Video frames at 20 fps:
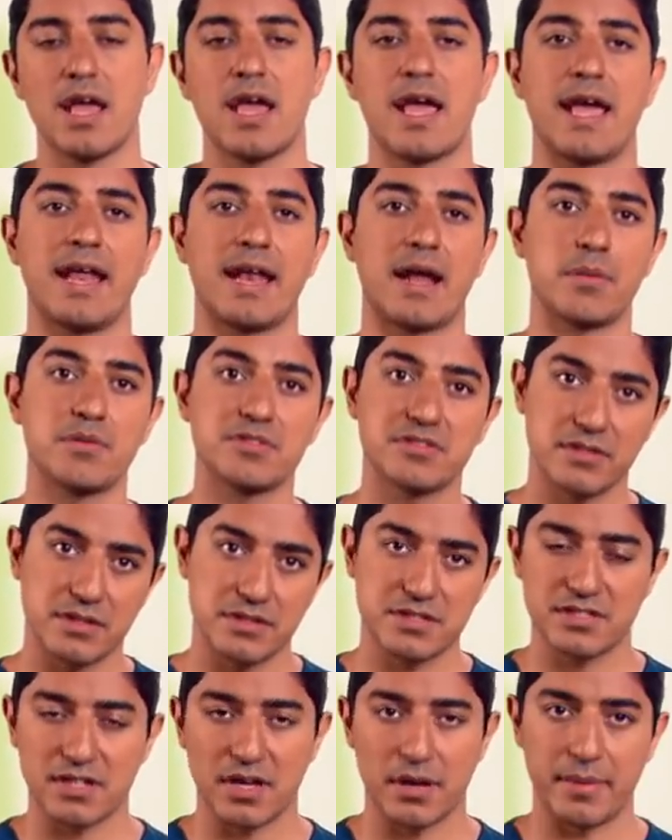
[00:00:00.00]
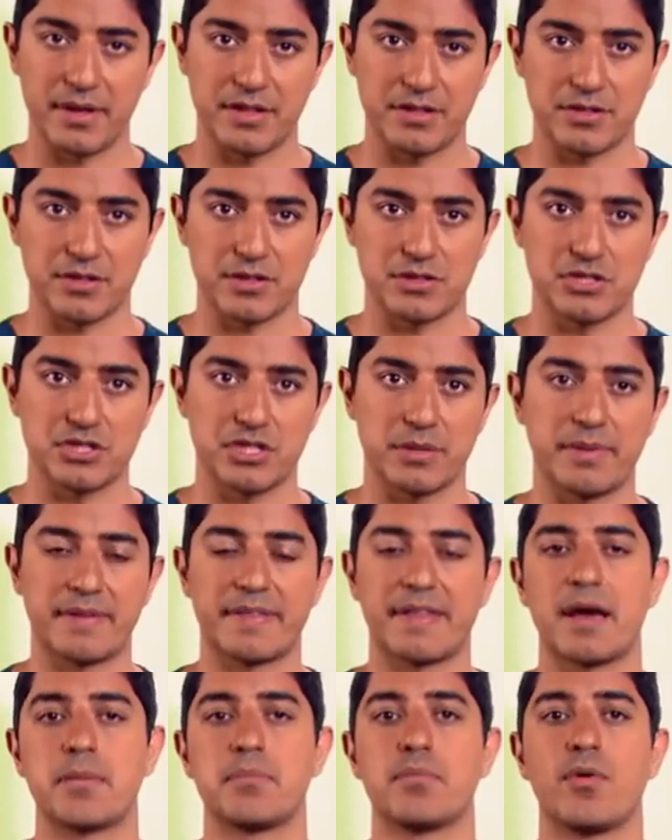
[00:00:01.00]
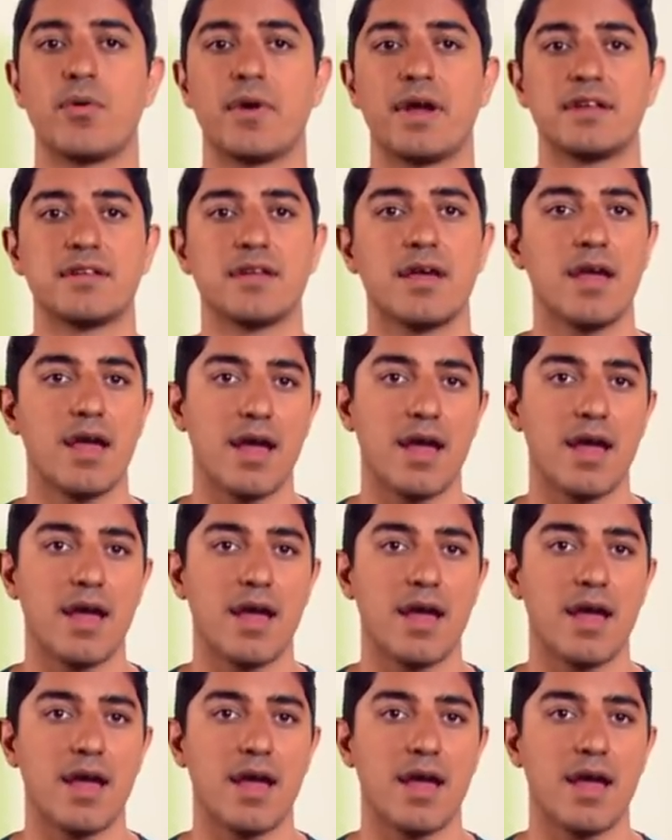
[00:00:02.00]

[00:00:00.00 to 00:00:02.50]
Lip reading: and I was on the sub-internship at that point,